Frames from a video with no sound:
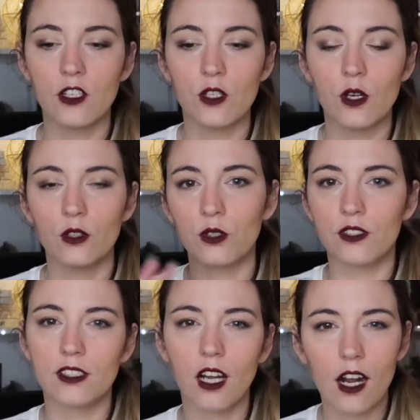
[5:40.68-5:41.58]
you know, the
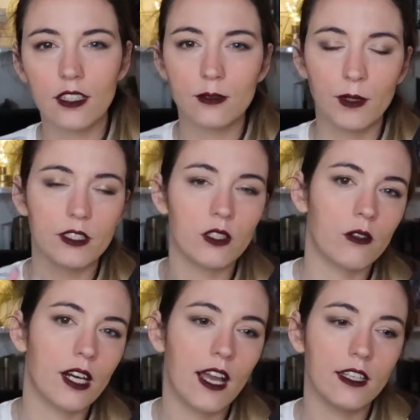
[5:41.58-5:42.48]
stars,
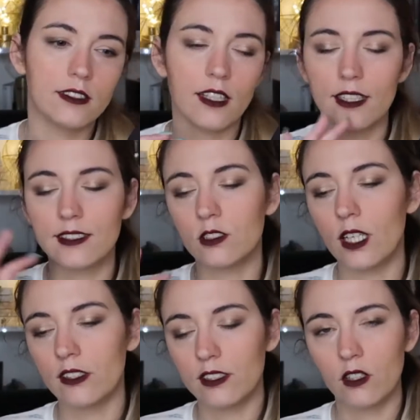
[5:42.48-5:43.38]
meteorites, etc,
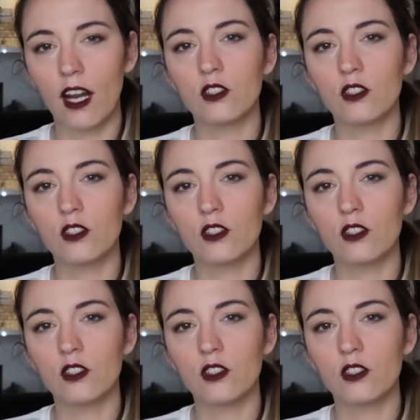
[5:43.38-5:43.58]
etc.